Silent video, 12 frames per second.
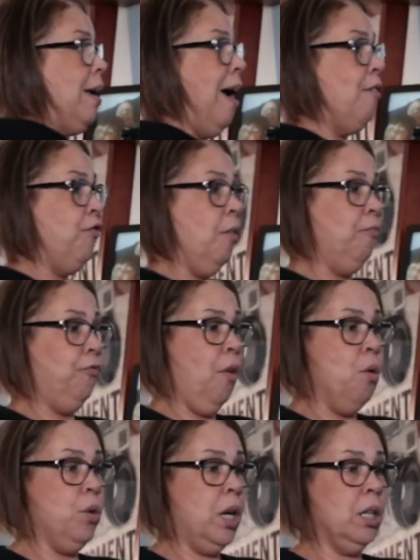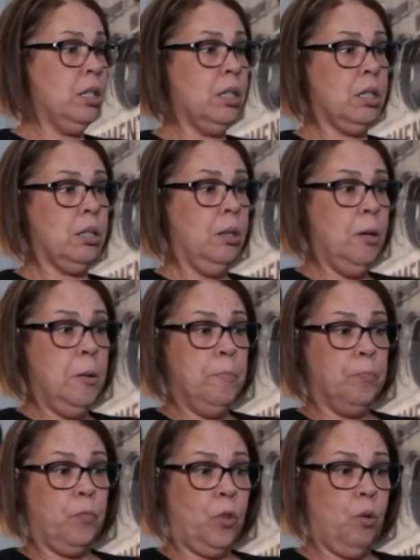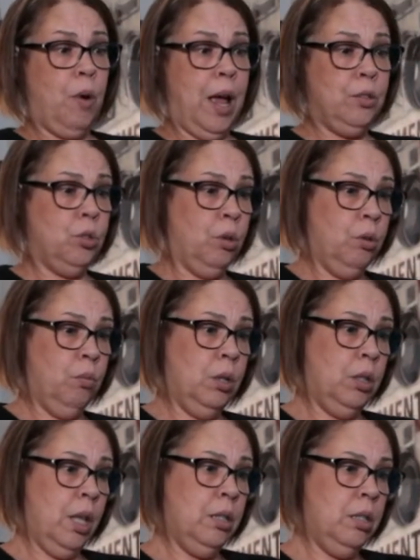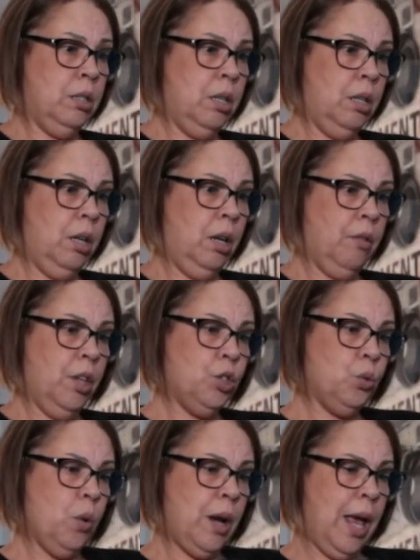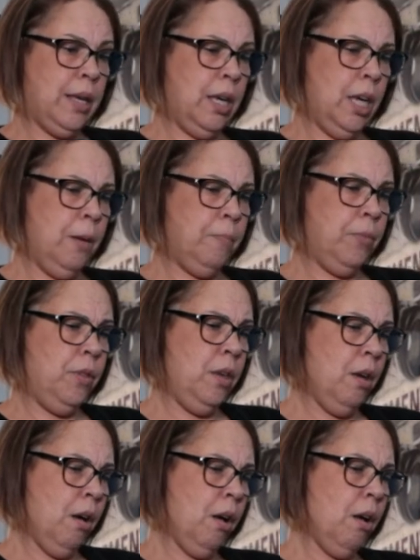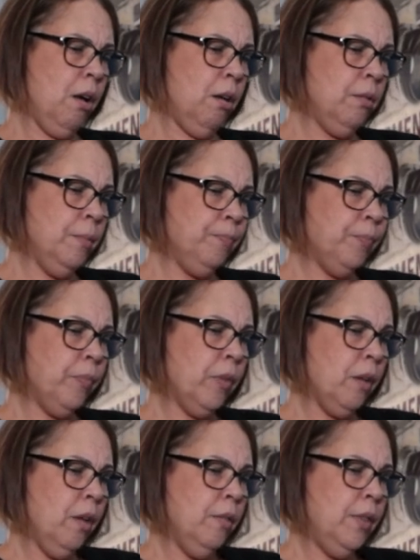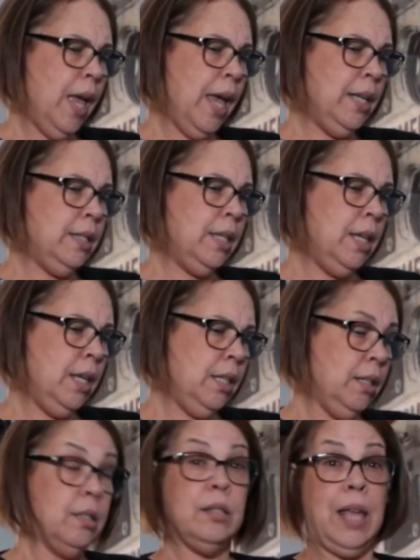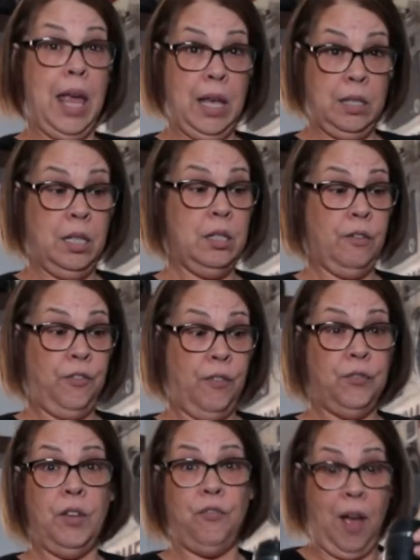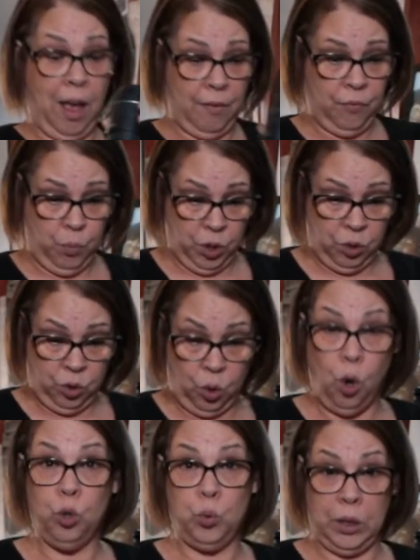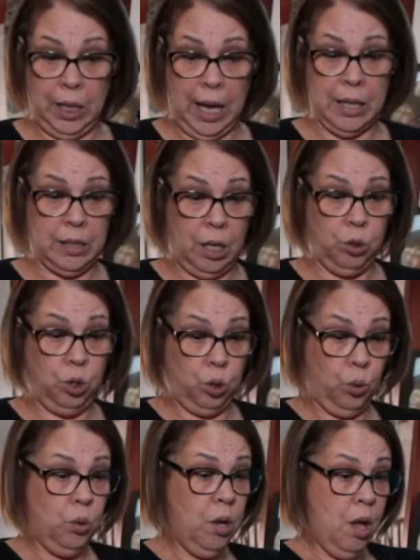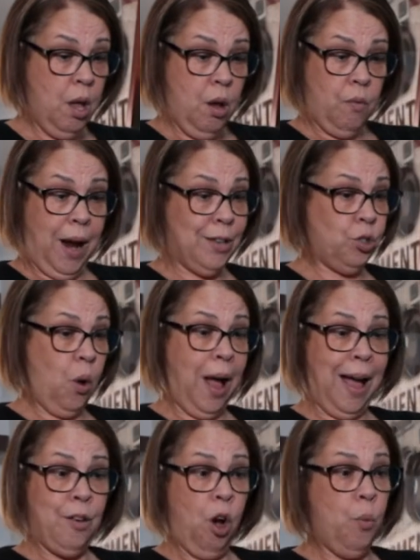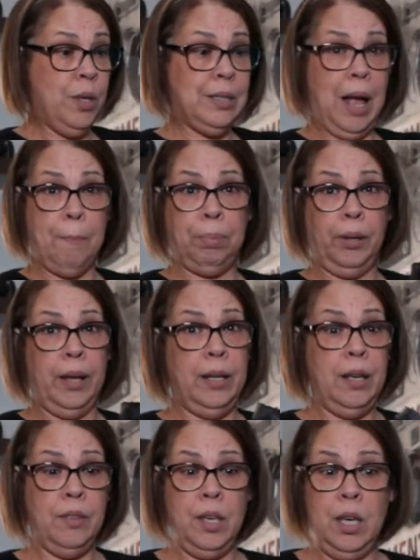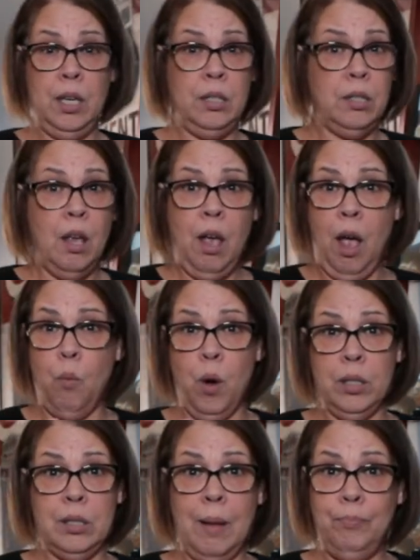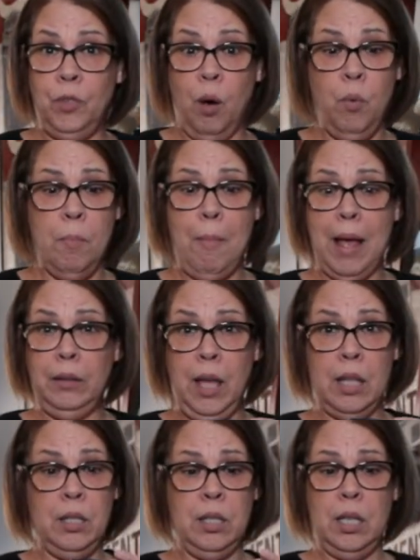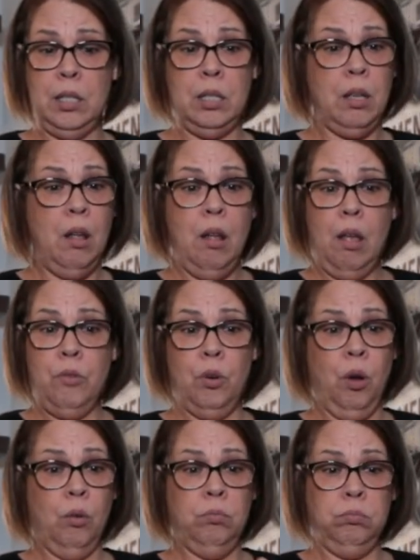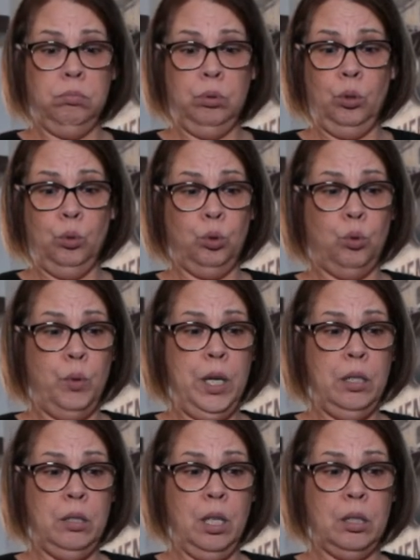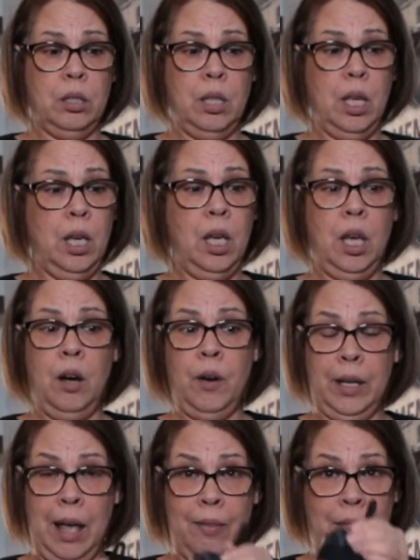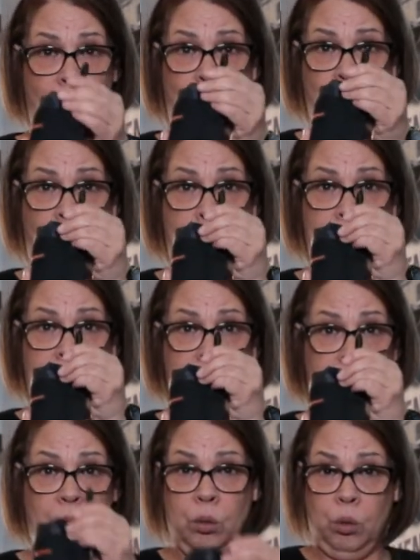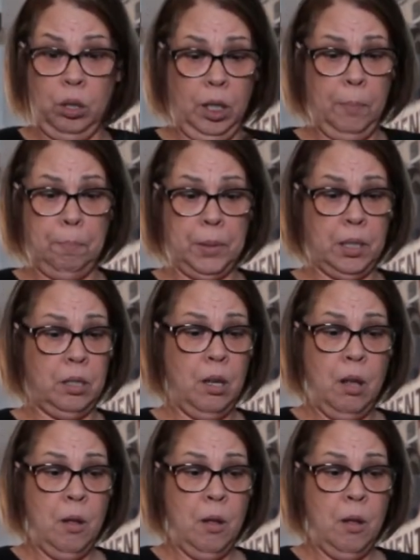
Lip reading: got from Focus, right? So what lens is in here? This one I keep the 18. This is the 18-55, which goes with the SL2, right? So I always got plenty of these. And once I'm done with my lenses, you know, you squeeze this thing here. Again, they all come with these little clips.